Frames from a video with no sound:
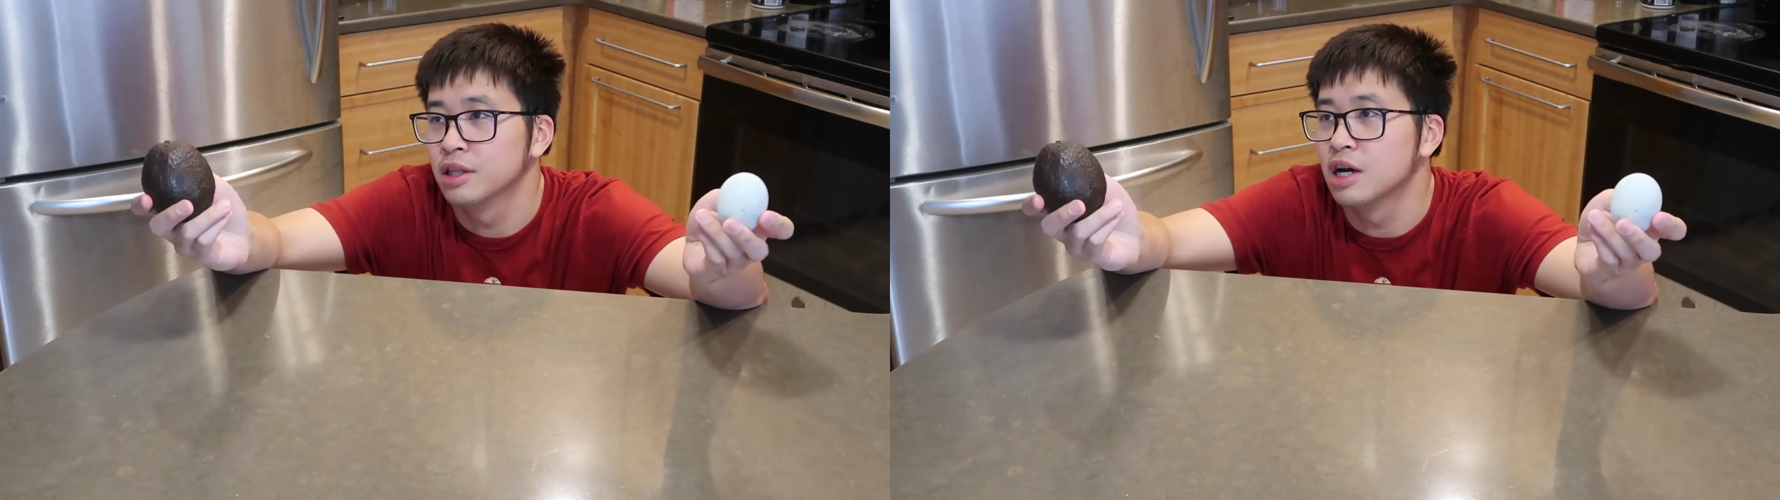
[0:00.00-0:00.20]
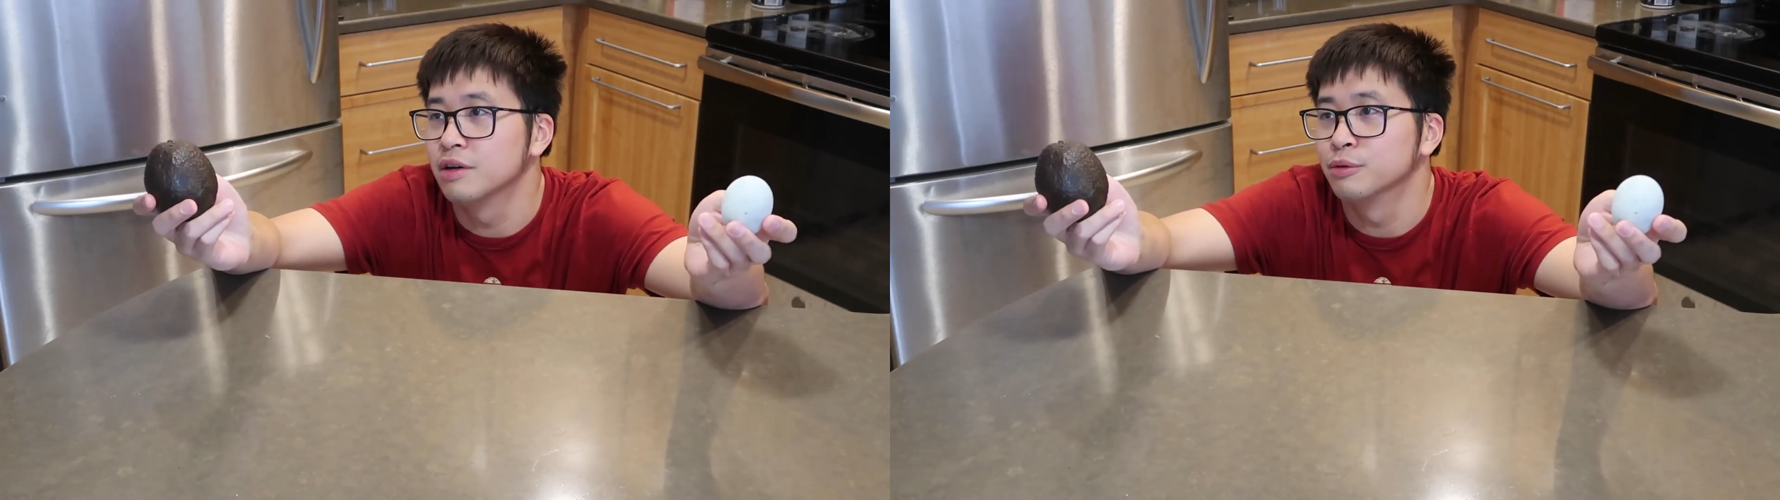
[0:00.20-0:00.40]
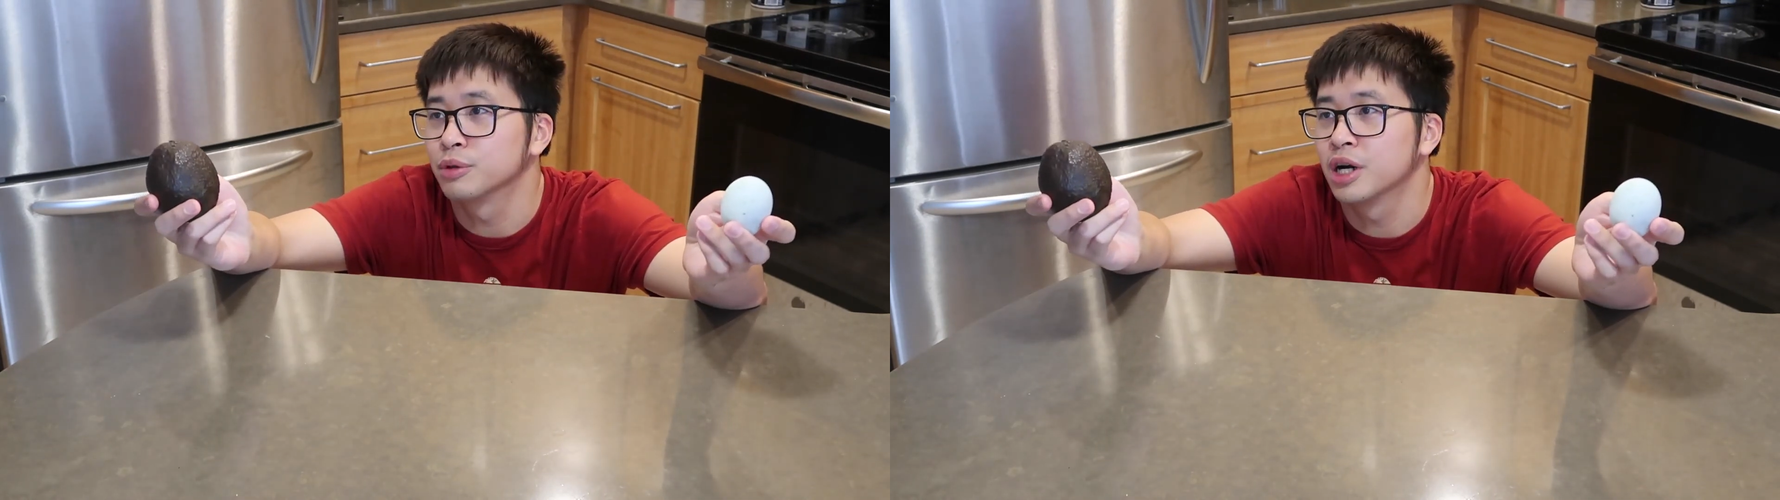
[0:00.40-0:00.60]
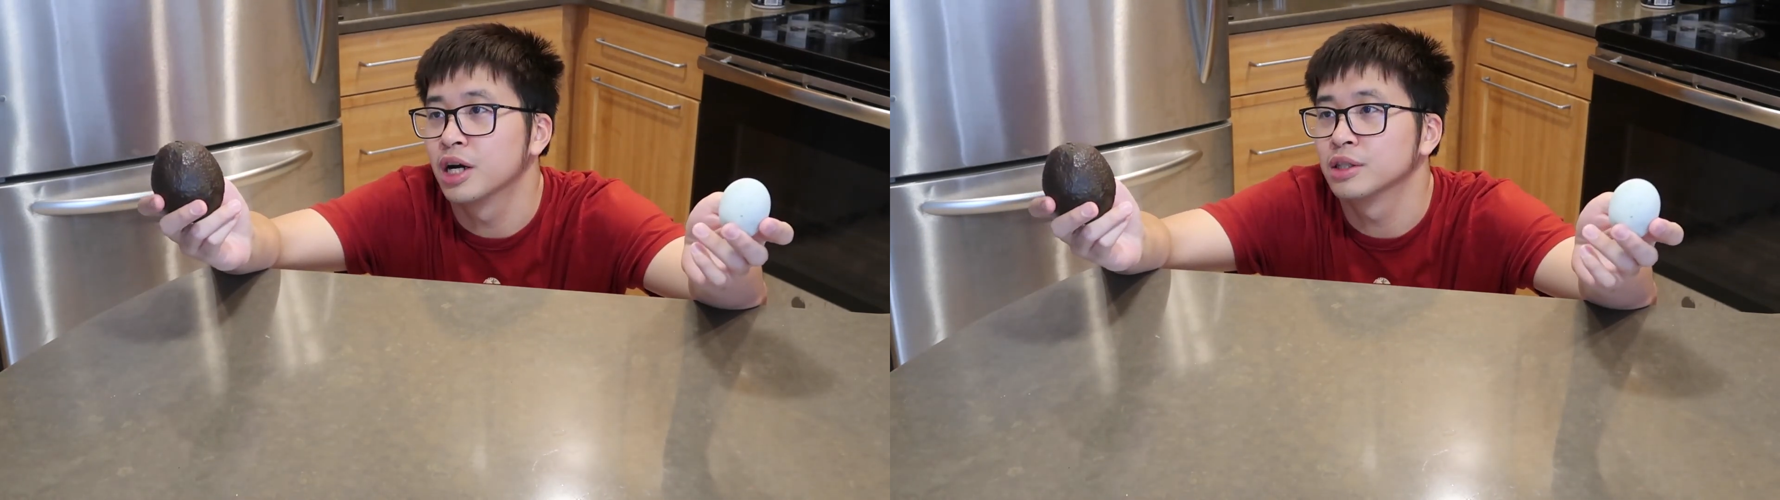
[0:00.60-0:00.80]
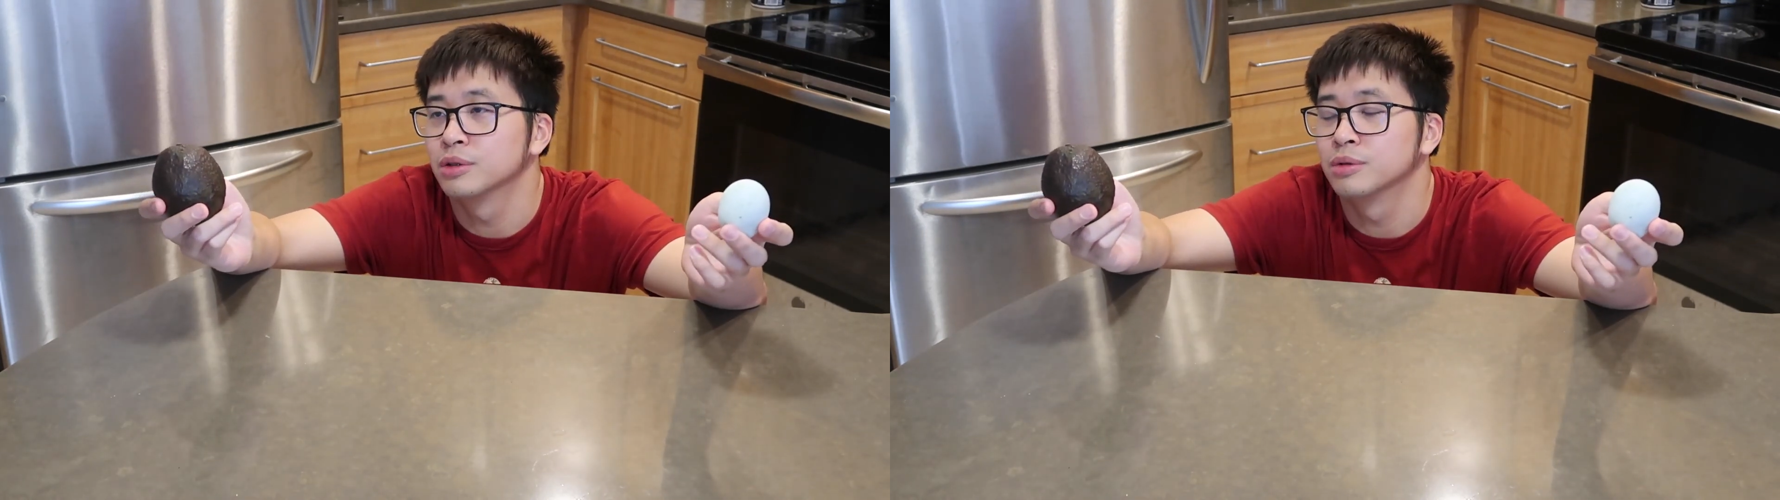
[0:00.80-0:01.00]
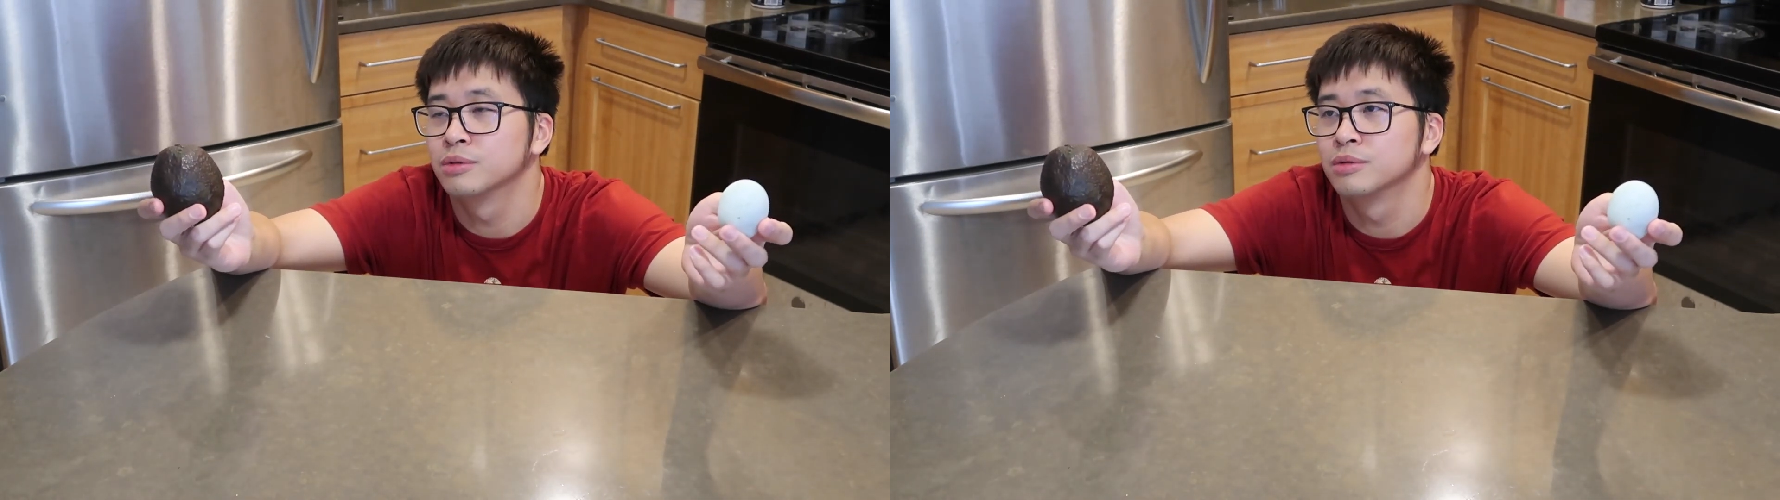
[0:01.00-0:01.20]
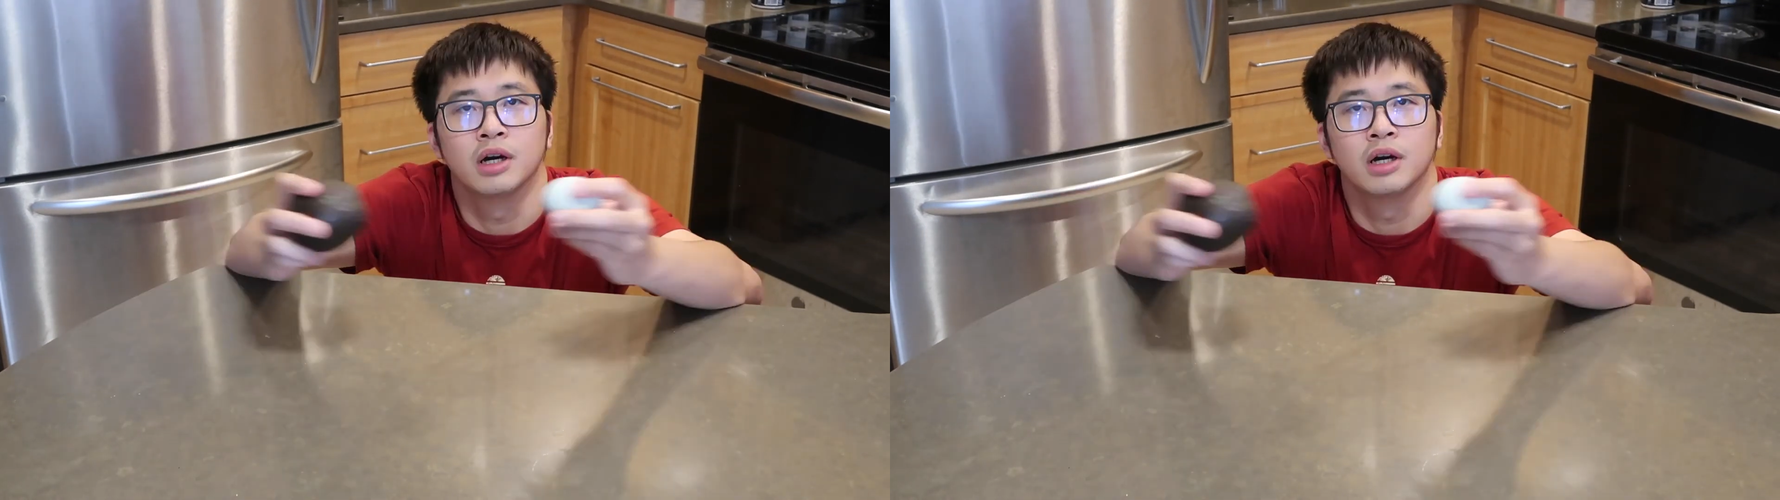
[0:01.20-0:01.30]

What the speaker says: avocado.